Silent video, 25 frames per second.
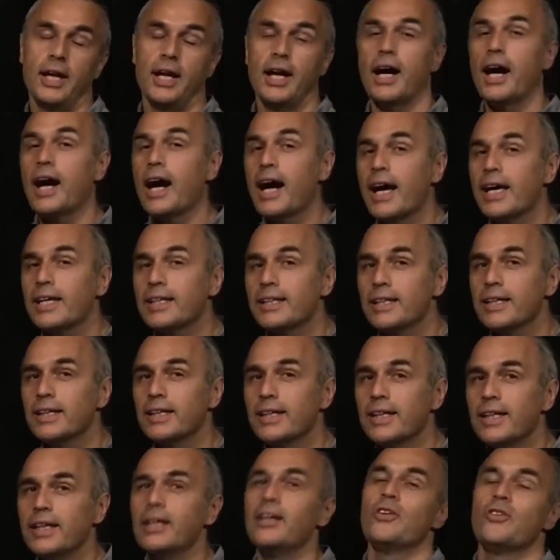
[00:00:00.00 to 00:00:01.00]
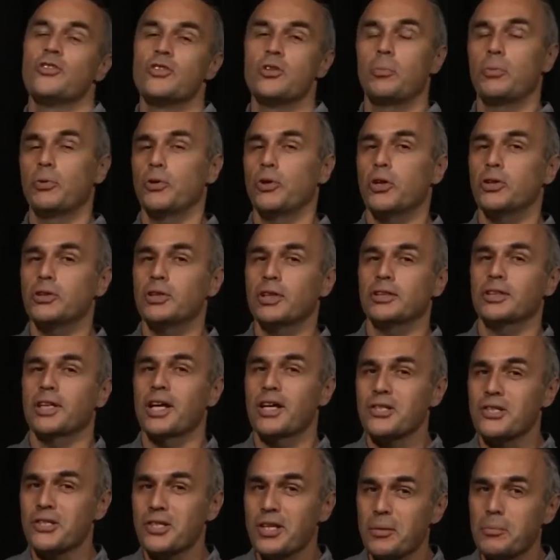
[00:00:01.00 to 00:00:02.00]
Ideally, the product
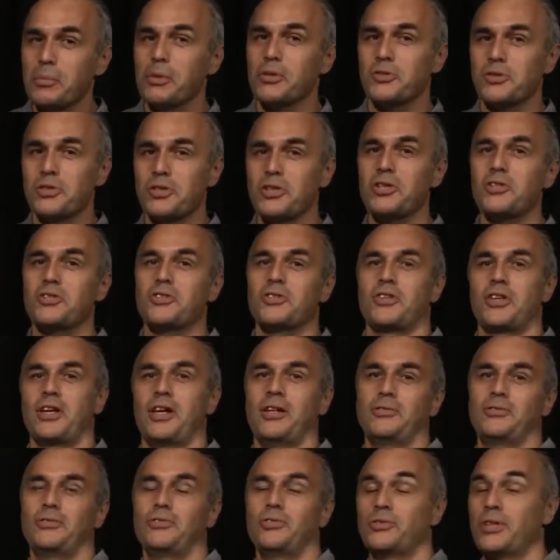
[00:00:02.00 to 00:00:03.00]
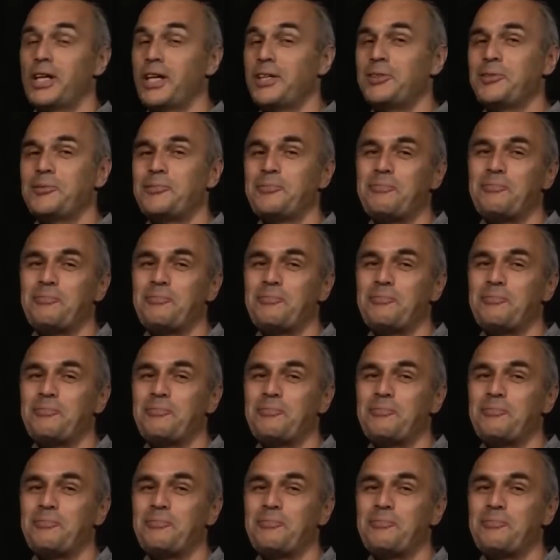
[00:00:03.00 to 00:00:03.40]
assembles itself, right?